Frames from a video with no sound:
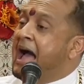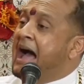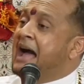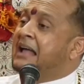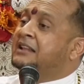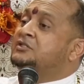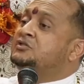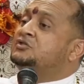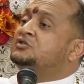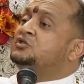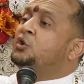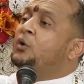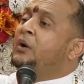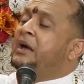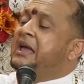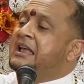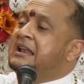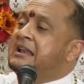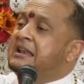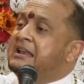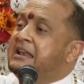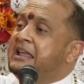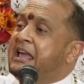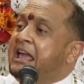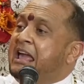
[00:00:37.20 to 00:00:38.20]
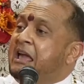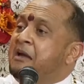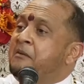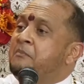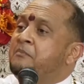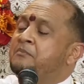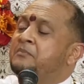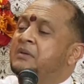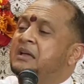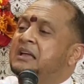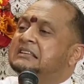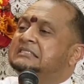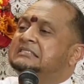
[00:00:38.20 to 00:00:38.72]
And so a
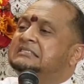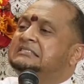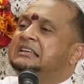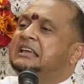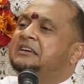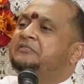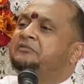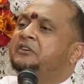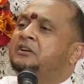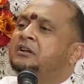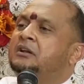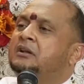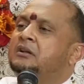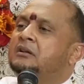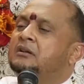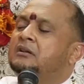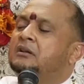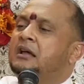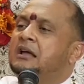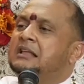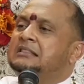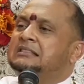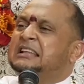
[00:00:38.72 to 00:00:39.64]
name is given